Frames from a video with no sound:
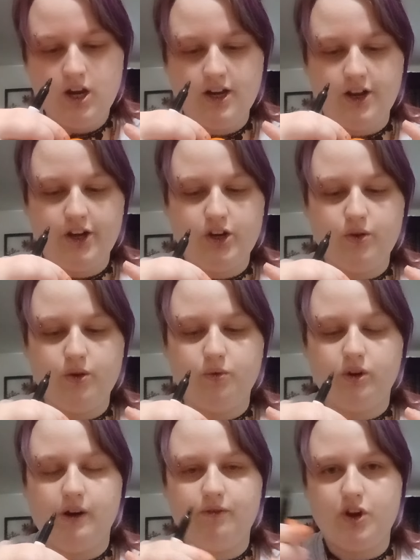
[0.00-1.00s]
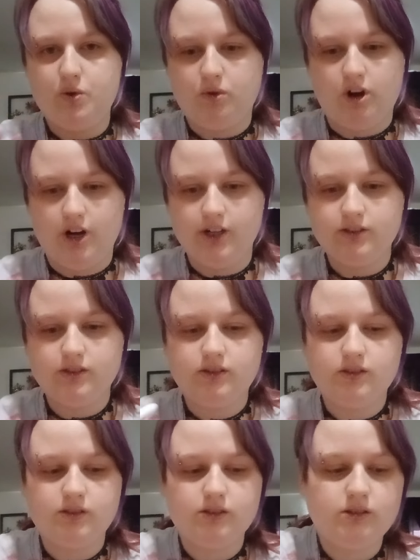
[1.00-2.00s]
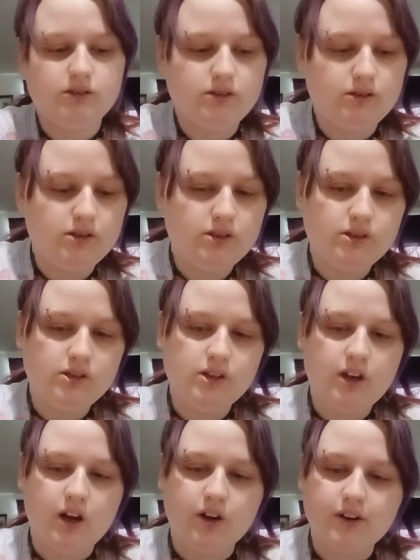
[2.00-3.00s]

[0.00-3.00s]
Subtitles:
Now you can do it wherever you want. Like